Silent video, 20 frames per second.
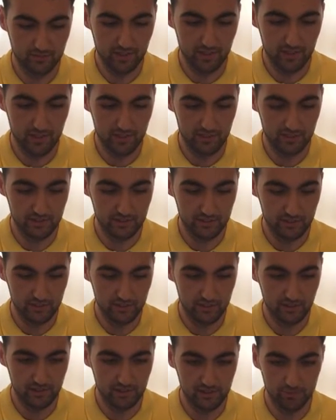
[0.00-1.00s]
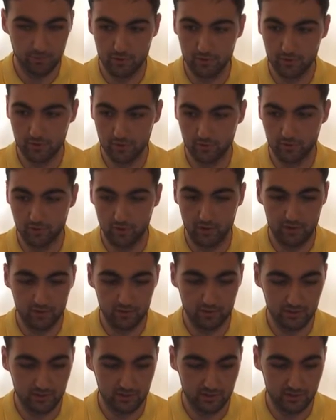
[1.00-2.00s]
here is the response of
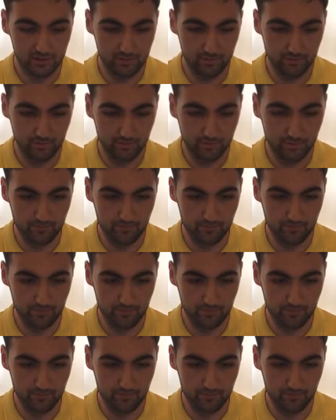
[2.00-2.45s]
our system.